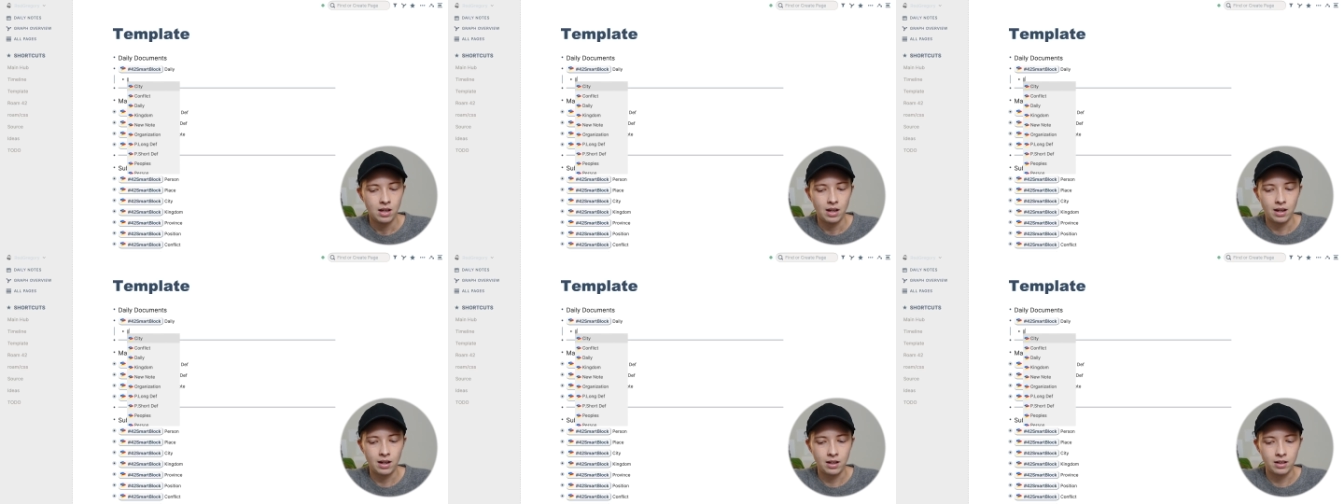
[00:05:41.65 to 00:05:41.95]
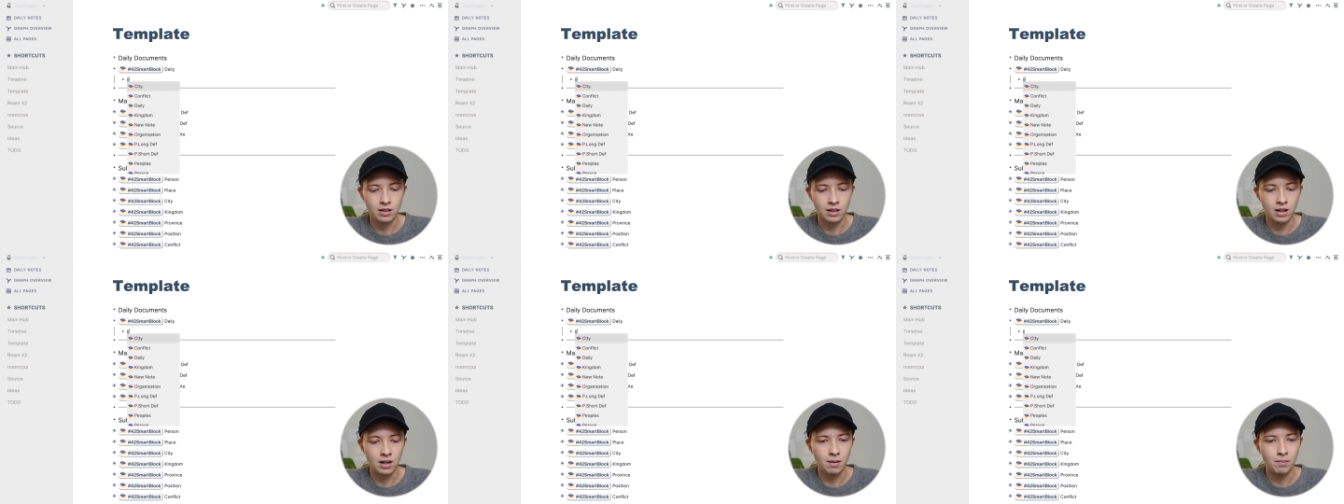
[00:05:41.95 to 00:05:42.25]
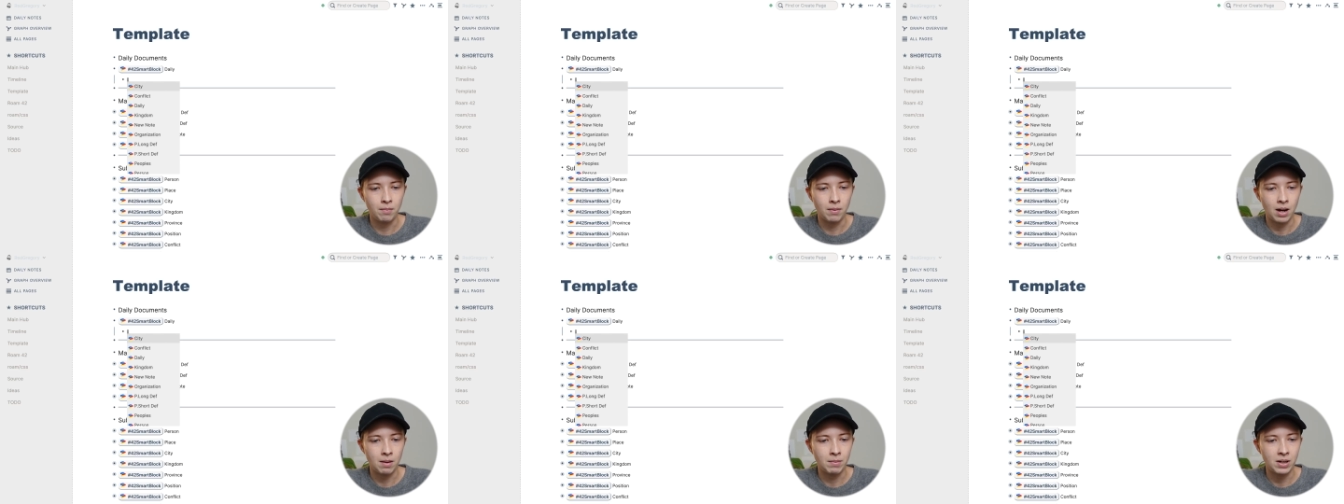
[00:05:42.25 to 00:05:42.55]
And
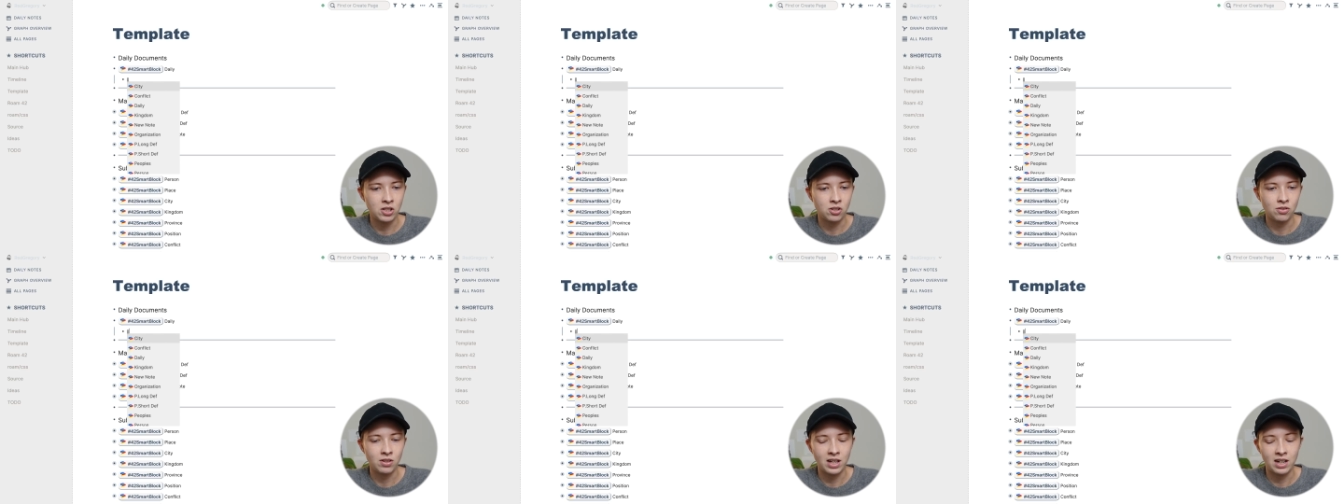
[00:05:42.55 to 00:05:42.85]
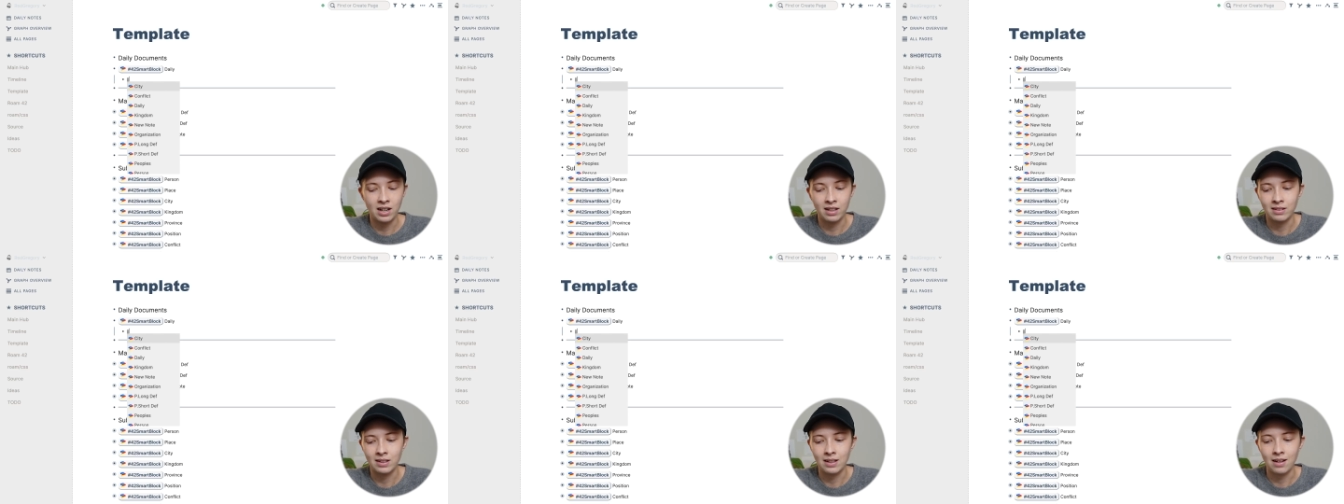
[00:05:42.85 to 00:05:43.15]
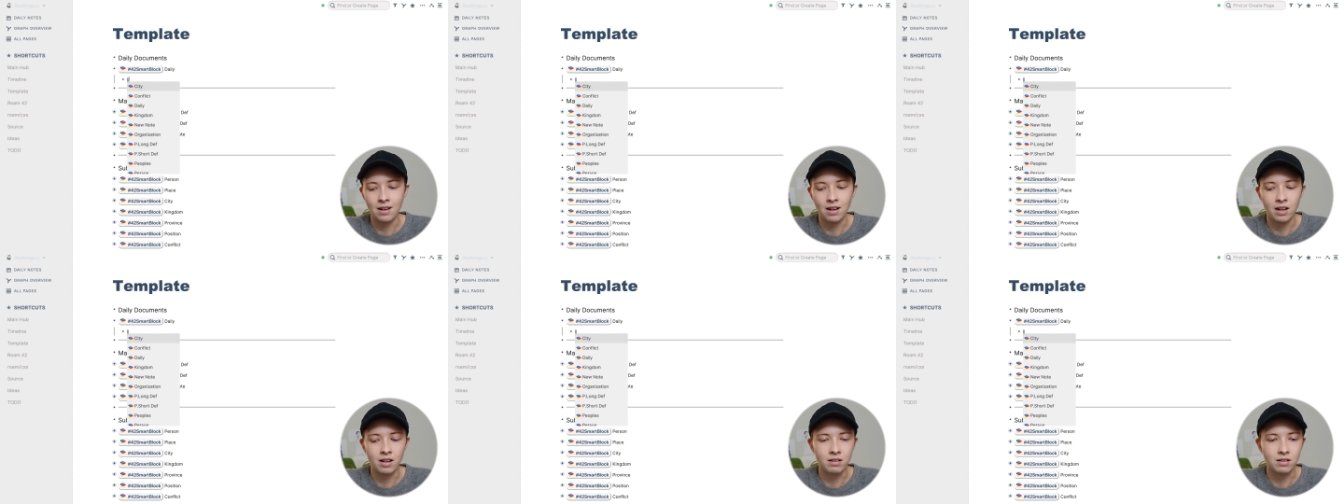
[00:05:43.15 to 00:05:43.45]
I might do that at
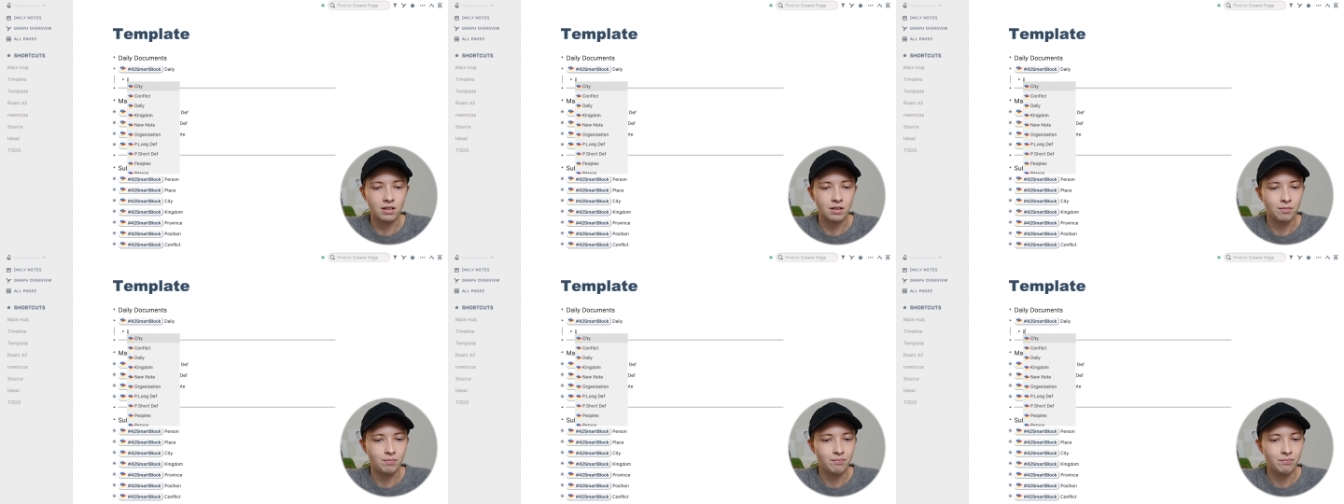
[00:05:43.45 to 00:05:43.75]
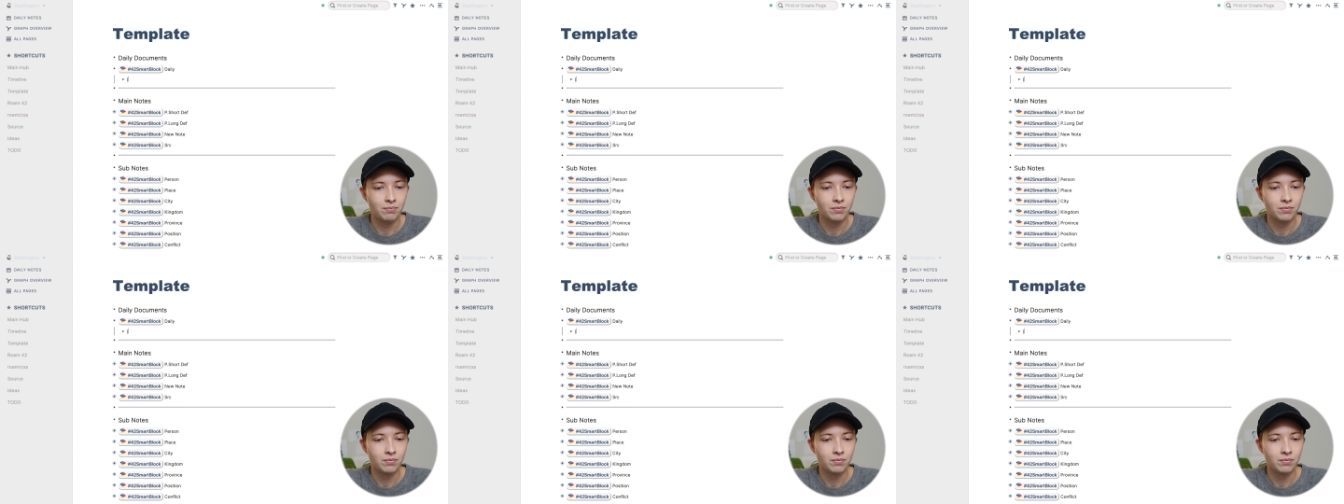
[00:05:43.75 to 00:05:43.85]
the end.